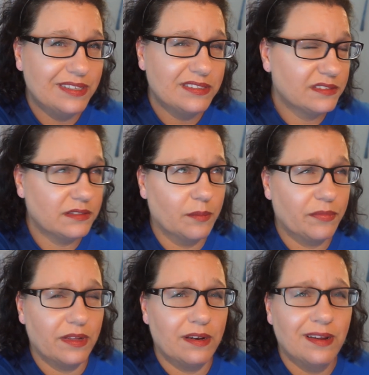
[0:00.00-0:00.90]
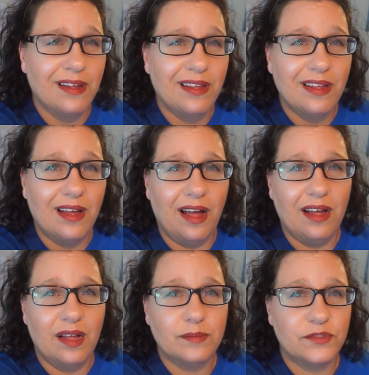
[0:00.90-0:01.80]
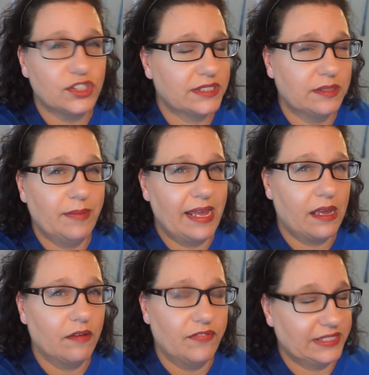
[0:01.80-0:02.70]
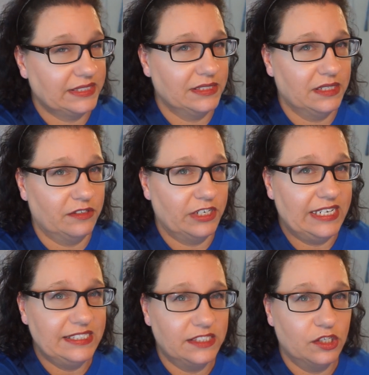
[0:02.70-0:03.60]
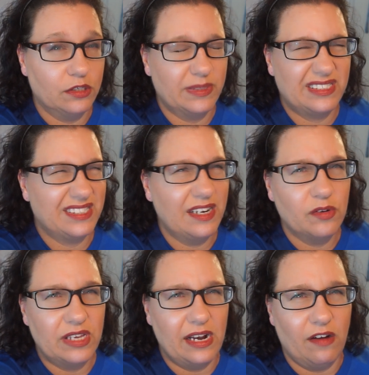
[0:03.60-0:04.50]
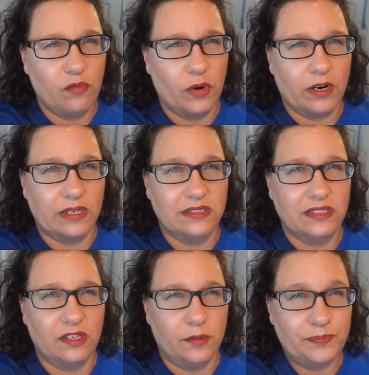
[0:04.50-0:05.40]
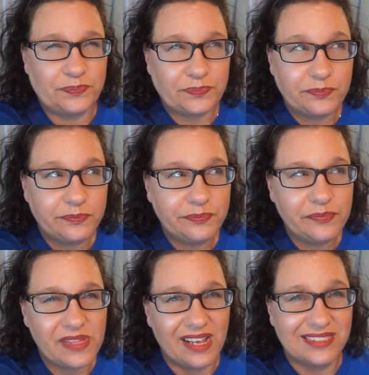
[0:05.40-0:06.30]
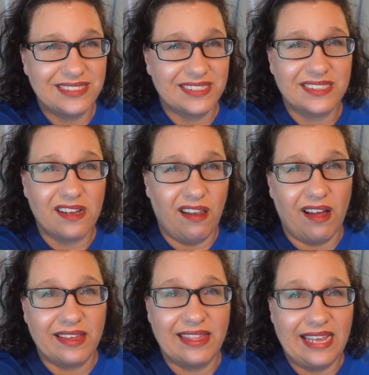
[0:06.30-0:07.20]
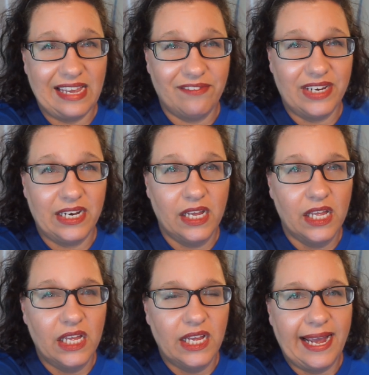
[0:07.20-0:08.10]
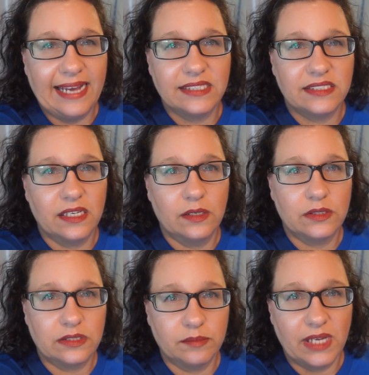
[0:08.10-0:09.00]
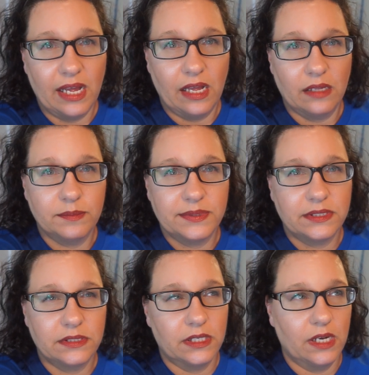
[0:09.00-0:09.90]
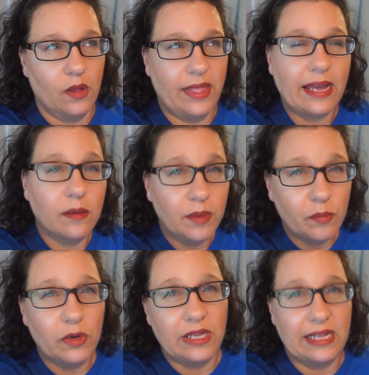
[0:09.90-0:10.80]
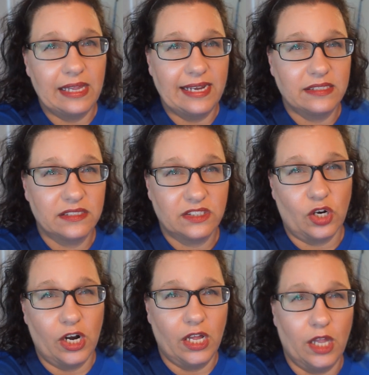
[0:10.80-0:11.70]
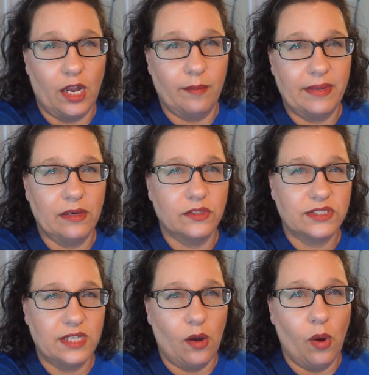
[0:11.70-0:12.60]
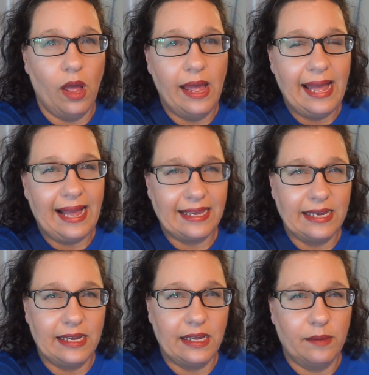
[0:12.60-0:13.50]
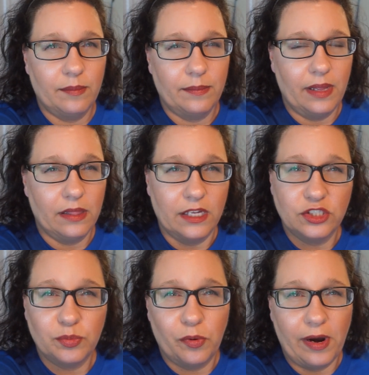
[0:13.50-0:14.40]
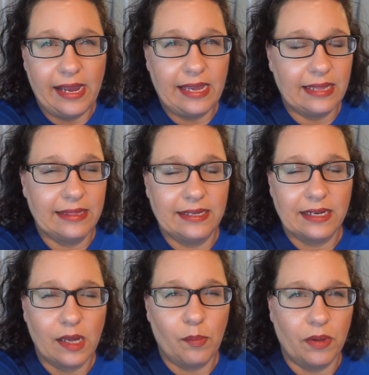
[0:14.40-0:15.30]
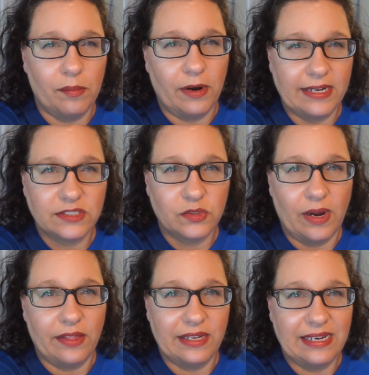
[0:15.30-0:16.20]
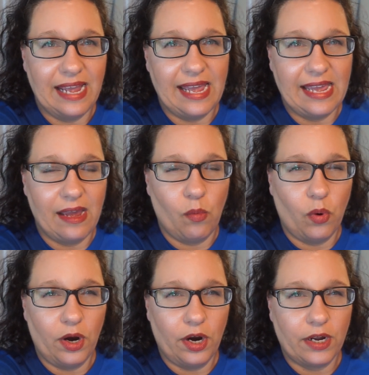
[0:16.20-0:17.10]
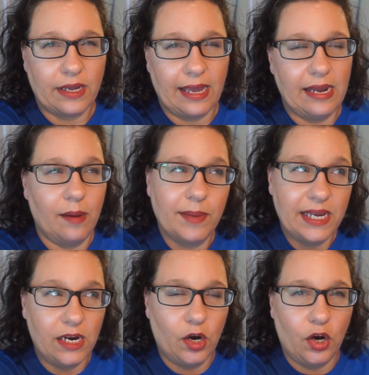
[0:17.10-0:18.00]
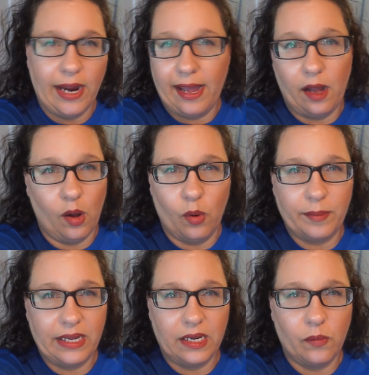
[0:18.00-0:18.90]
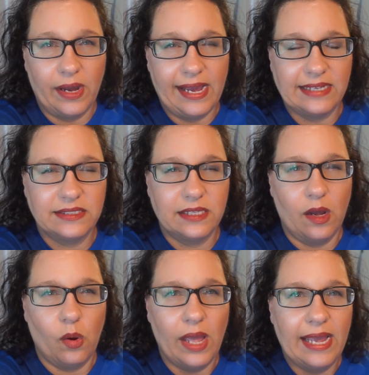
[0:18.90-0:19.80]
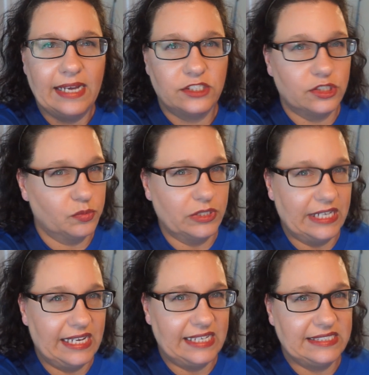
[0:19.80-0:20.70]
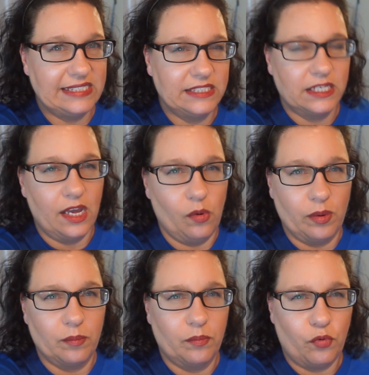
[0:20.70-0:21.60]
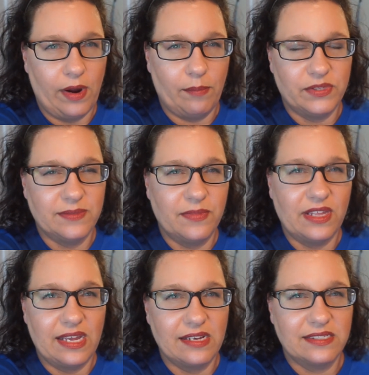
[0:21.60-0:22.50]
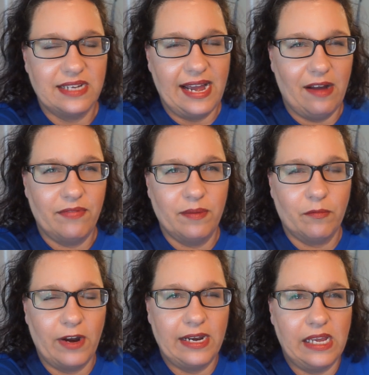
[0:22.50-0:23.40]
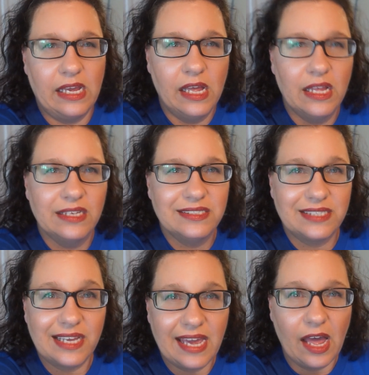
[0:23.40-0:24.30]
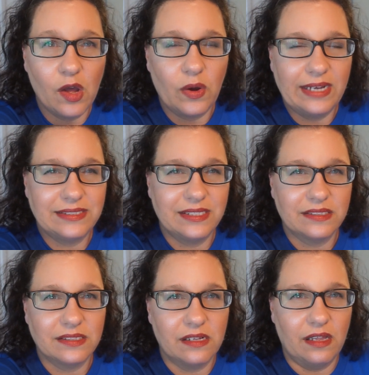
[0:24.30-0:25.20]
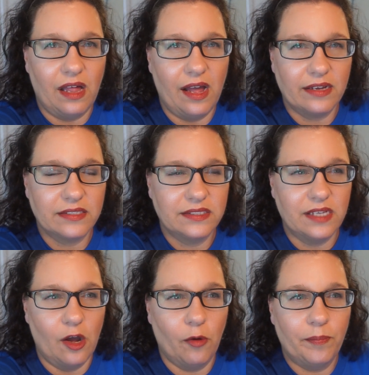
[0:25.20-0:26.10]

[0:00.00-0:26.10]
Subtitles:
something, just to make fixing dinner easier, because I don't get off work until 6 o'clock in the evening. And so sometimes, you know, that can be really late to start a lot of meals. So I get a lunch break and then a couple of breaks throughout the day at work, and I'm here at home anyway, so it's just really easy to go and prep some things to have them ready to go at 6 o'clock. So,